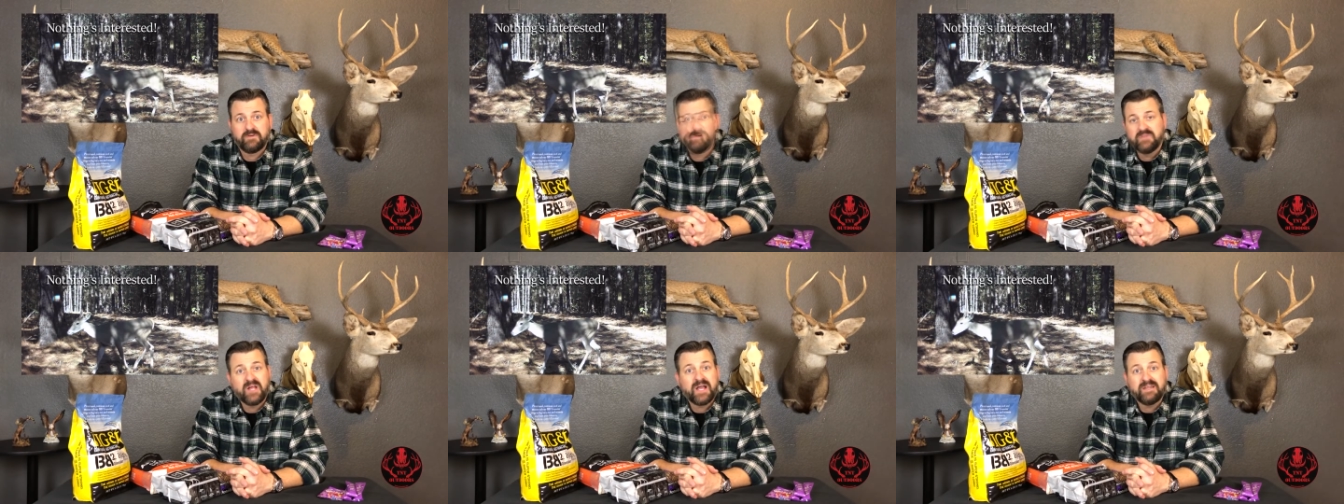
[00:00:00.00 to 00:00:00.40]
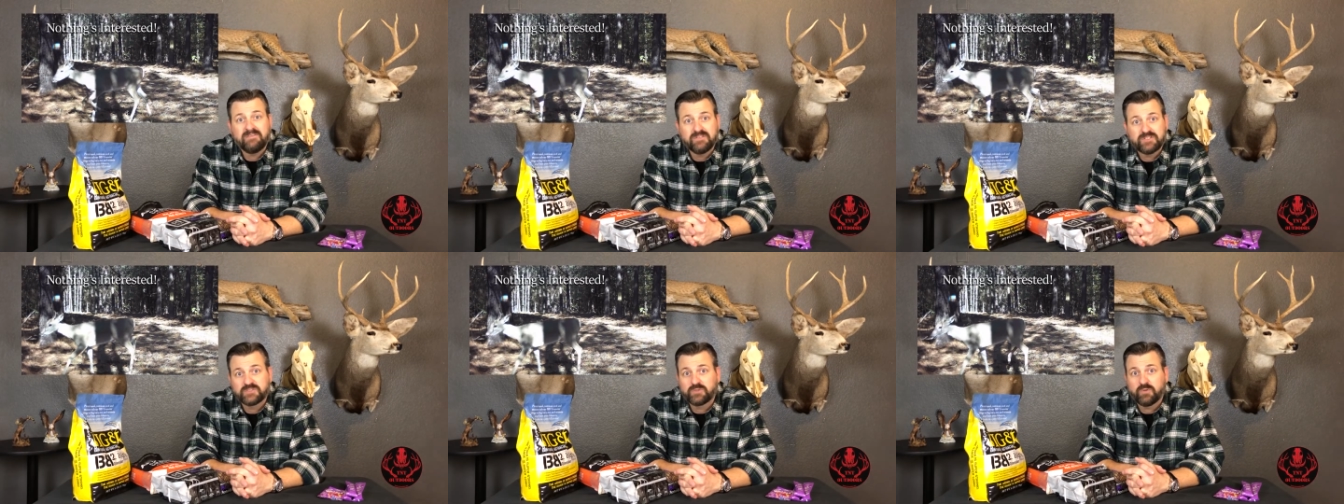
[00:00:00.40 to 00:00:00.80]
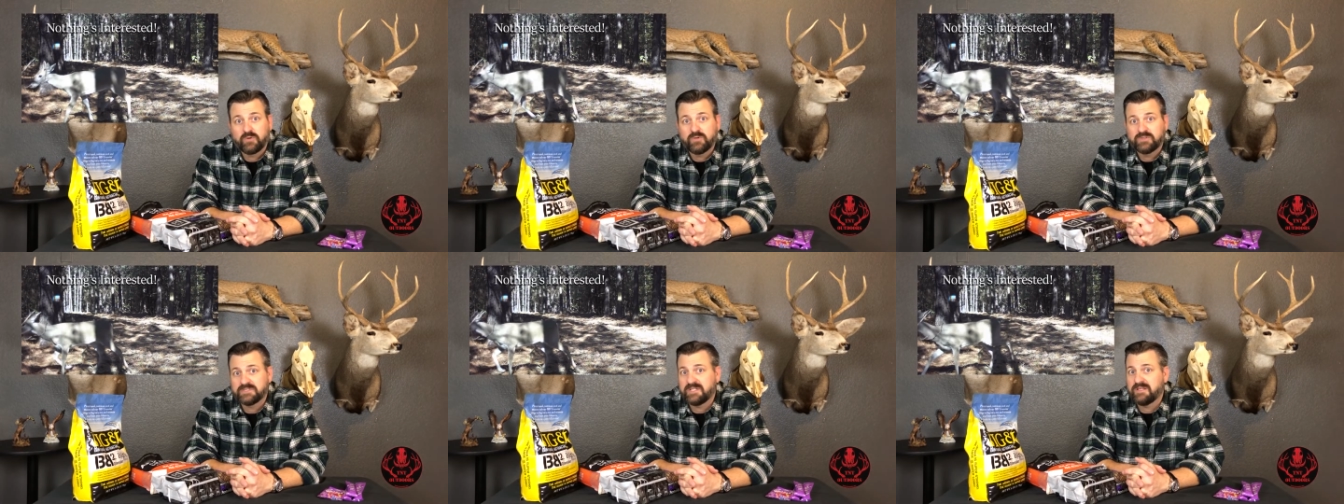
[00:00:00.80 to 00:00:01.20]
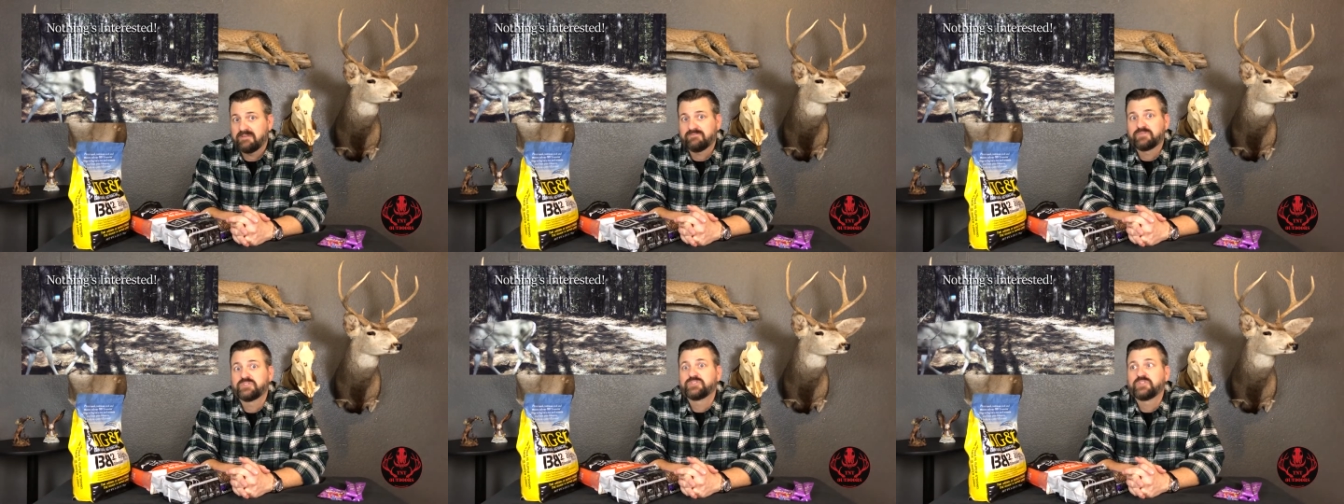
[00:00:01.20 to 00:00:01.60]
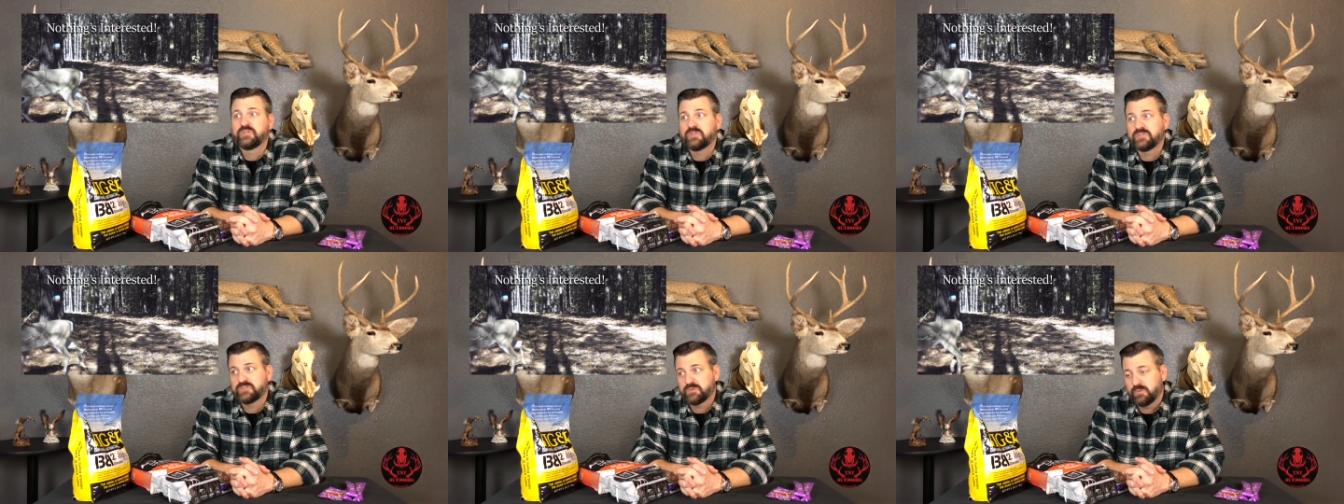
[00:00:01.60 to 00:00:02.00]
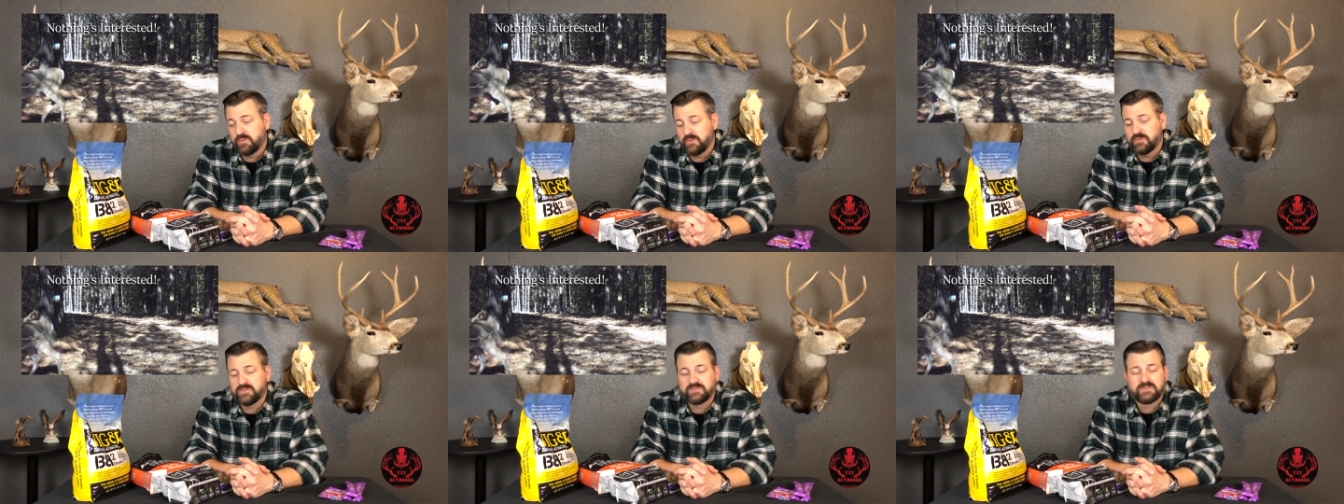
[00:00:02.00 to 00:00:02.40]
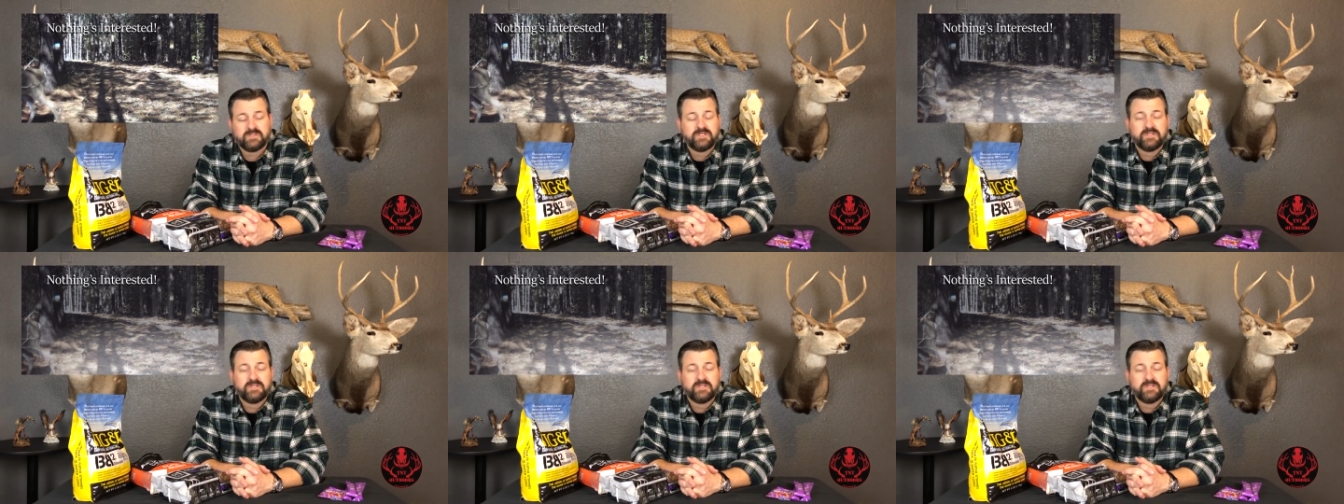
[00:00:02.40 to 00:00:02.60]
Not even the squirrels. I thought for sure the squirrels.